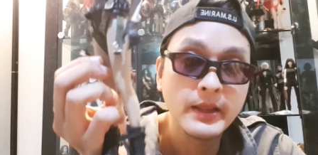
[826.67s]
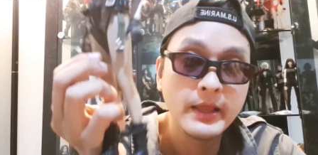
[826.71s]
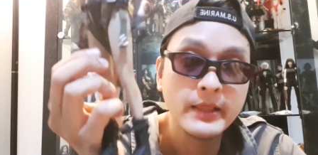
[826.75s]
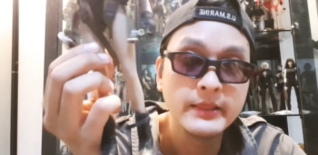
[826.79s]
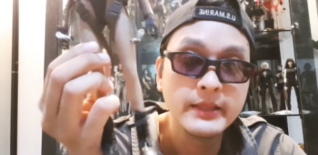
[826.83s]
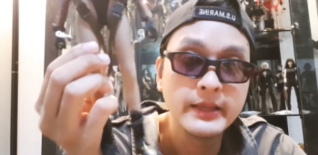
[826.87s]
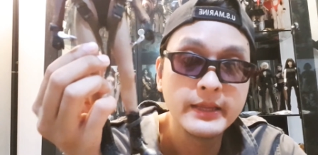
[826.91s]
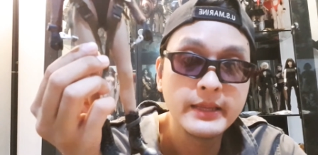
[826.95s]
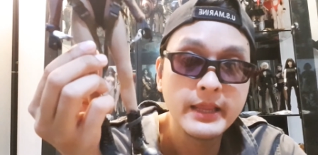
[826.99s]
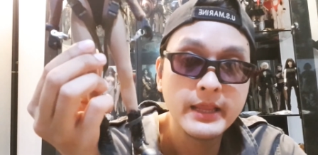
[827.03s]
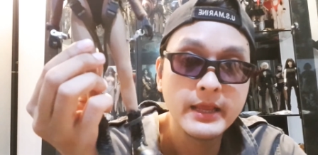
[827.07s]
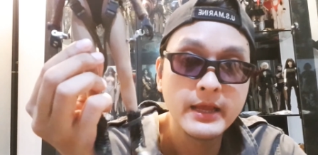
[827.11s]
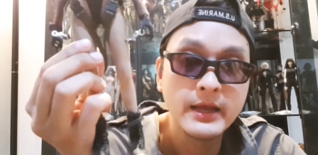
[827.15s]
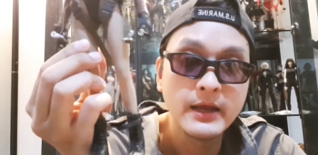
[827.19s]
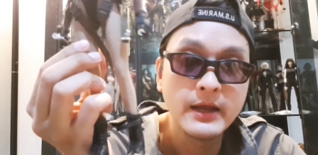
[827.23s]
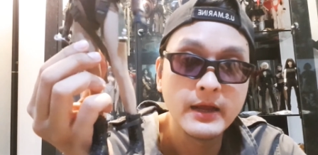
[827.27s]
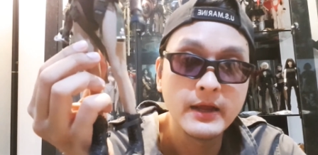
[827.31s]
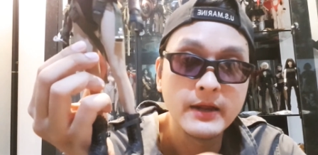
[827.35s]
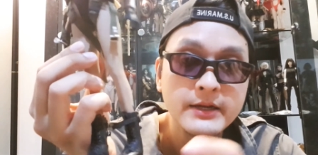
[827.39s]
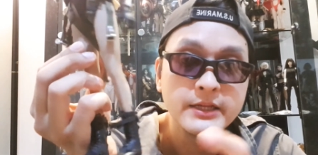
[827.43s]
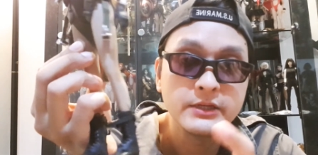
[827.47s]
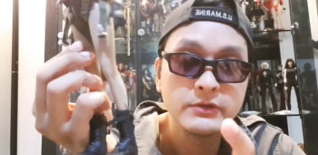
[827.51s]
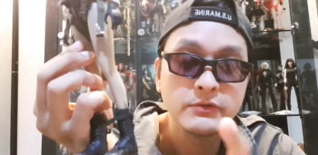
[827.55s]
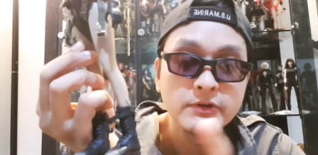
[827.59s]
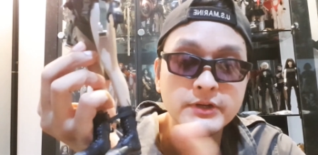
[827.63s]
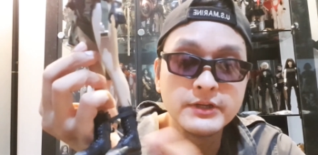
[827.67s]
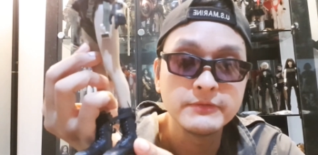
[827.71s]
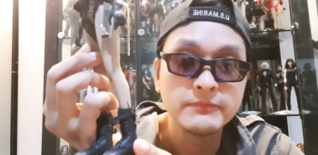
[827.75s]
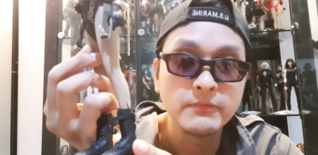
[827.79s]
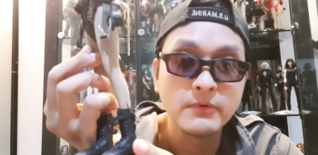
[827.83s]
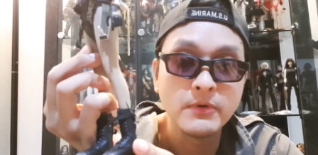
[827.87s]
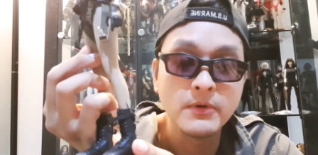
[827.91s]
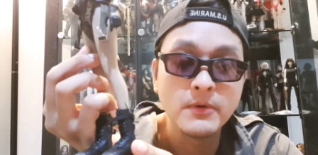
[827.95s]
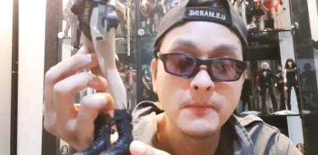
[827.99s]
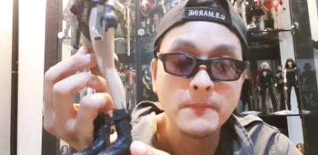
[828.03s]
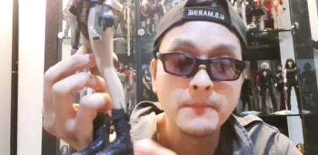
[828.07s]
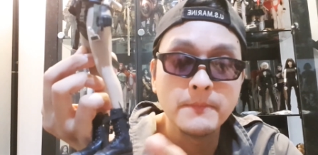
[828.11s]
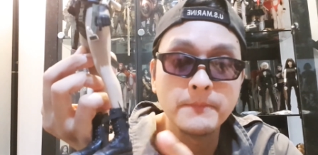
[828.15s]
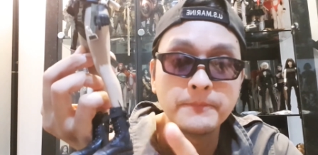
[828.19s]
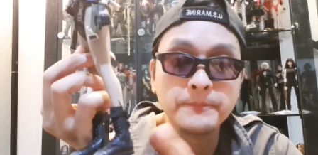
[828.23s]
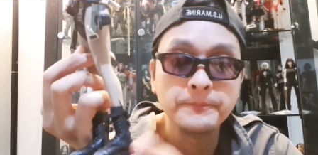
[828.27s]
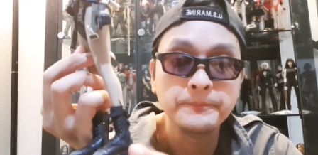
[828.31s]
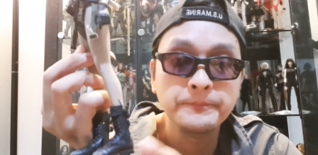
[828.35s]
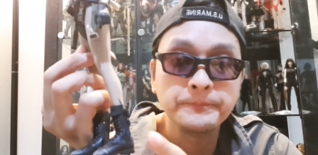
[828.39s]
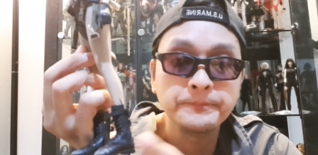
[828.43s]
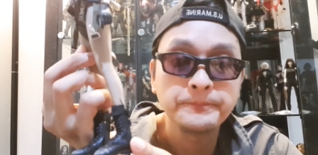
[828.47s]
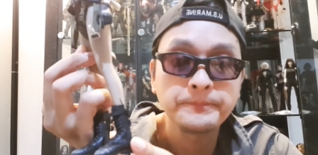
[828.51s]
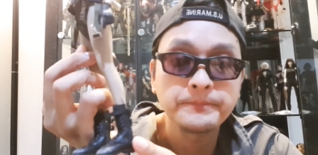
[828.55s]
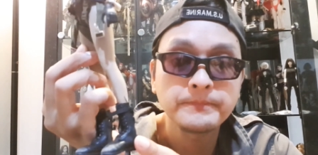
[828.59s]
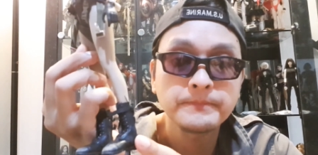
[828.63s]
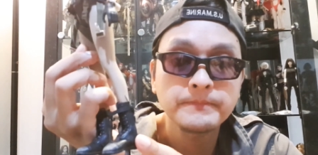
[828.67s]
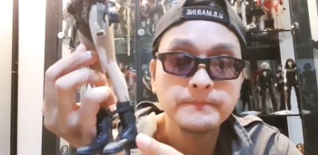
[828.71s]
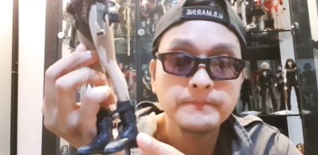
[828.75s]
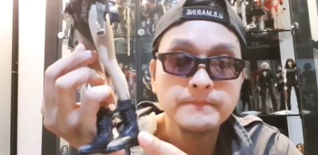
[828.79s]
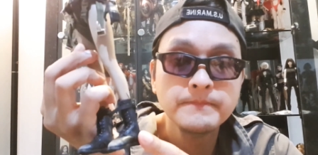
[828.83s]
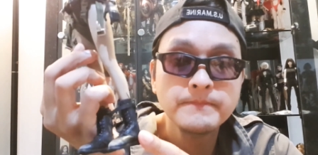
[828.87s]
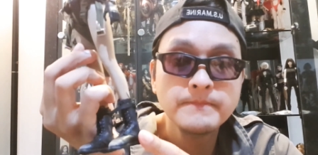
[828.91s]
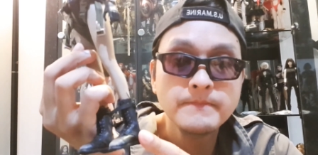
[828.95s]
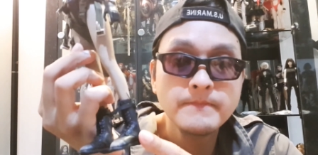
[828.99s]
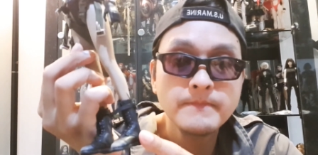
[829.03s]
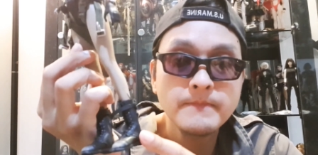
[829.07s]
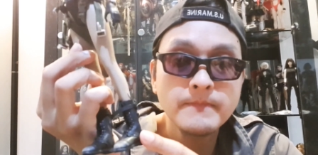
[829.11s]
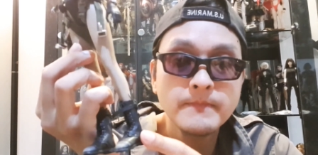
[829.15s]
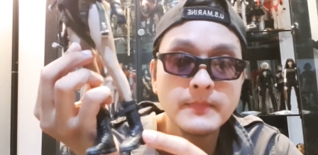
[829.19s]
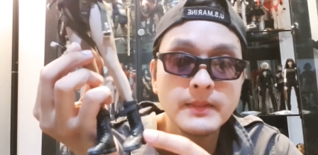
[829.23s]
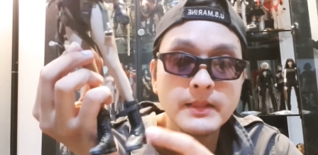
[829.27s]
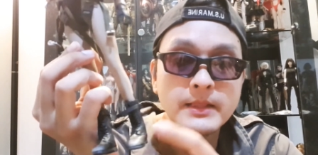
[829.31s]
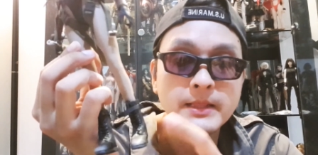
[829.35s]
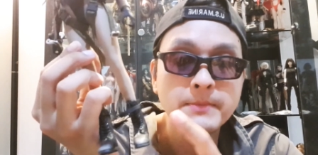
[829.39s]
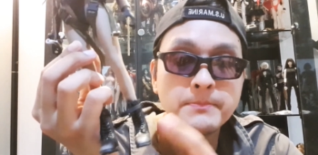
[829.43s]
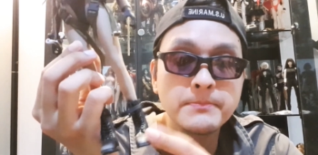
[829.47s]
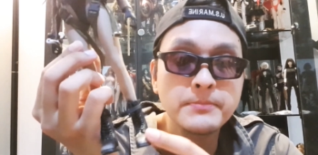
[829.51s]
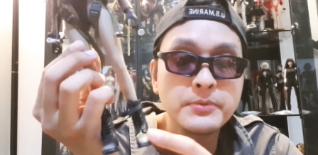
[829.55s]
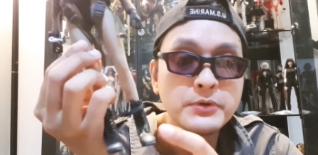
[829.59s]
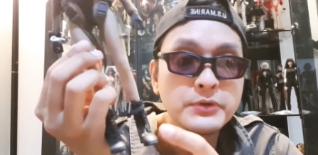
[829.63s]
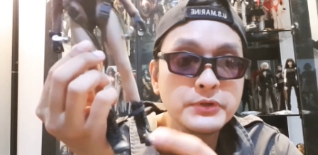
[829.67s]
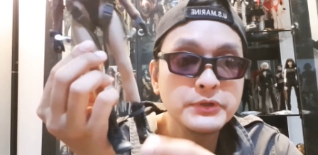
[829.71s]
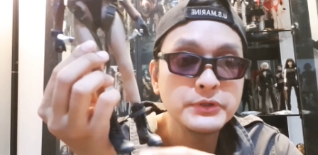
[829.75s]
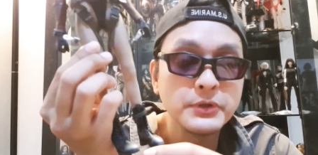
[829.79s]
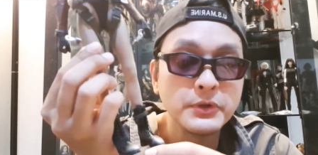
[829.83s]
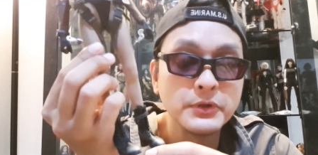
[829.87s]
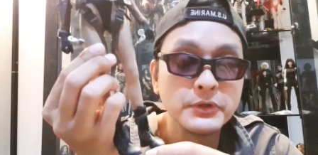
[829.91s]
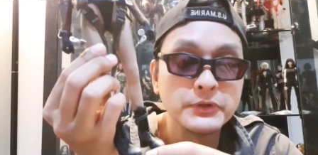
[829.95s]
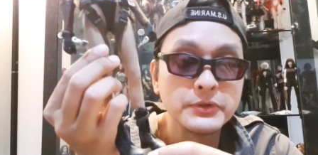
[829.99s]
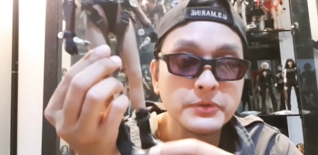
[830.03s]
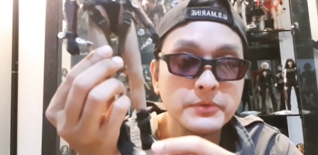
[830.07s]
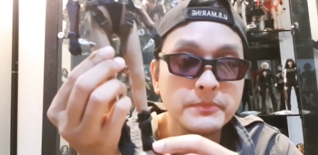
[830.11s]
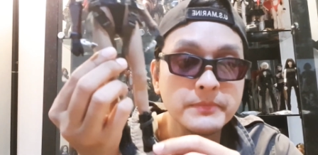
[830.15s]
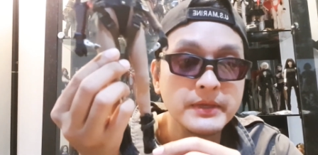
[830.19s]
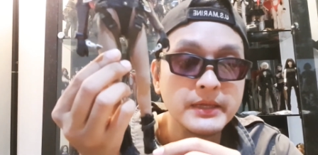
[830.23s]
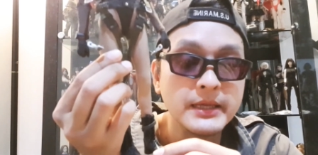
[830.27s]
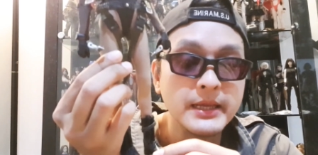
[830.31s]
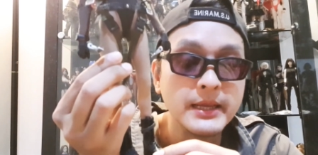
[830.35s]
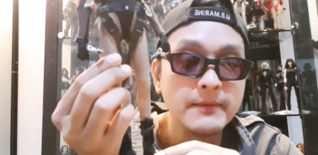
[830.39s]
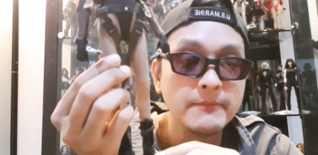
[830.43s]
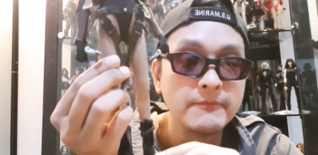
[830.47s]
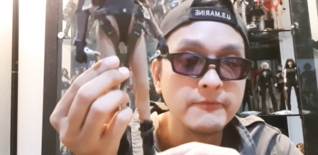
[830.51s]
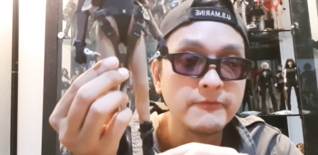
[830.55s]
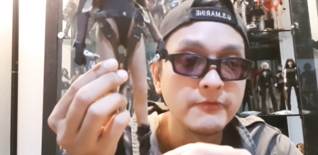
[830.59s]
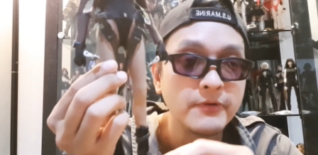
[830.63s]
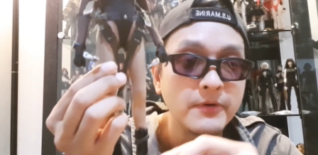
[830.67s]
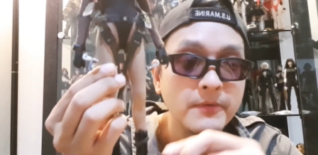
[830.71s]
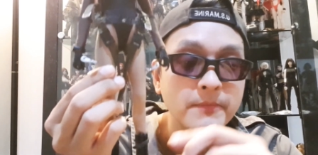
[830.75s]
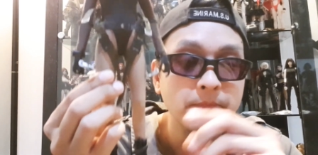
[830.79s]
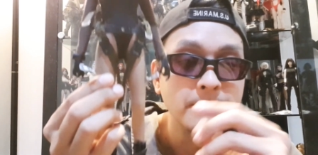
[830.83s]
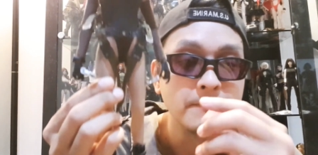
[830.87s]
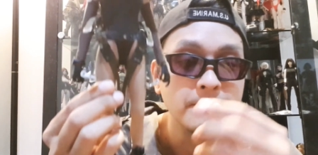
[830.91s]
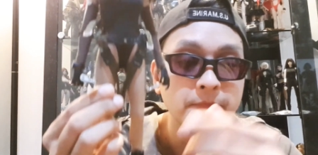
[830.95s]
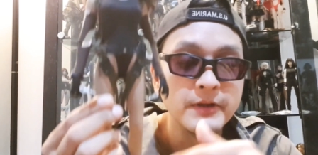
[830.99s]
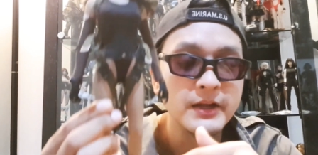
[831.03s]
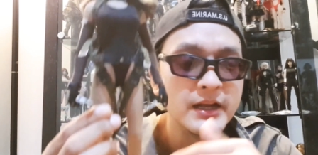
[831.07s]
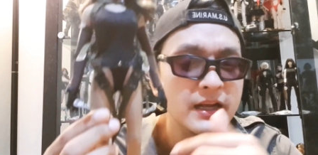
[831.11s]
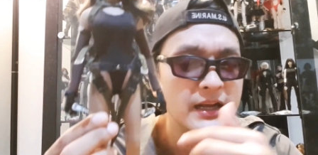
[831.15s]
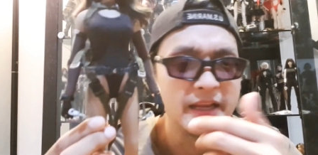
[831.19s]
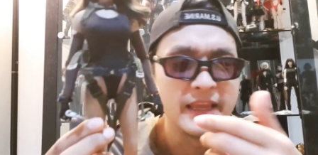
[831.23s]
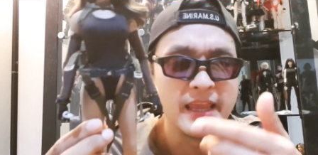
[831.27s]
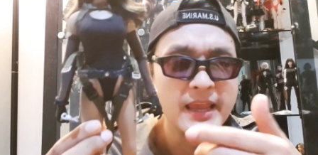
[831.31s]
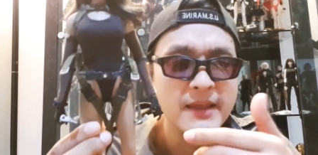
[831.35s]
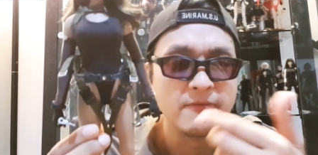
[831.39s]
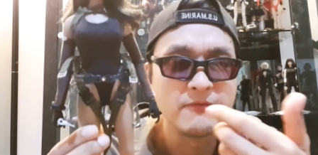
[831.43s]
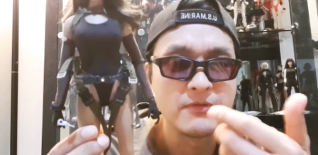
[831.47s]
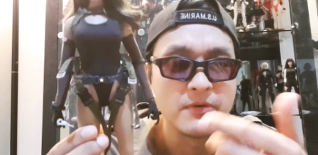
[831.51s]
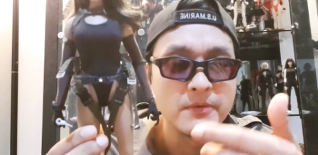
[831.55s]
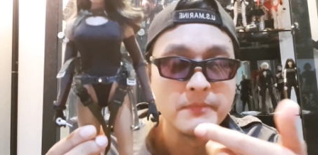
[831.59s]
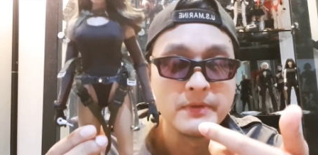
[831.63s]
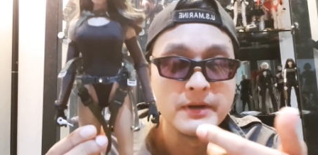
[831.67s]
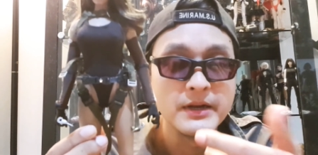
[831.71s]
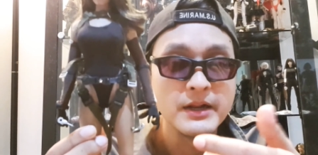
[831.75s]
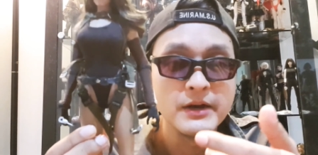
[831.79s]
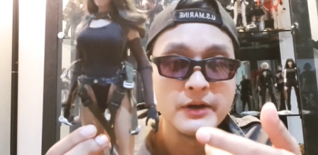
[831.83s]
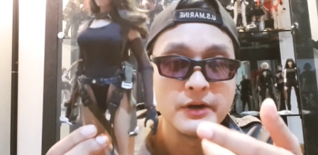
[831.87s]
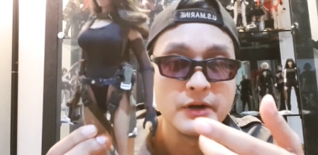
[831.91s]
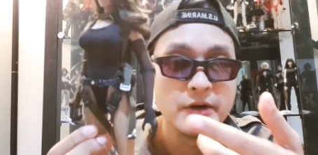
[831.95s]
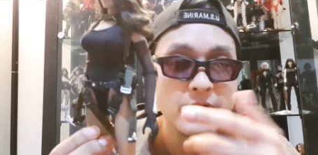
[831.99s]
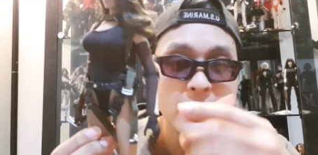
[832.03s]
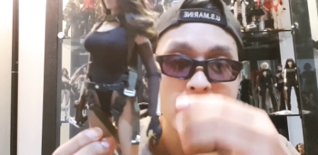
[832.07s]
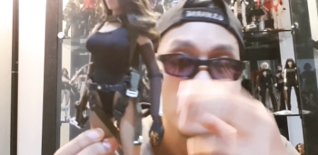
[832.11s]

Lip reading: And the, this one is from the boots. Also became from came from another.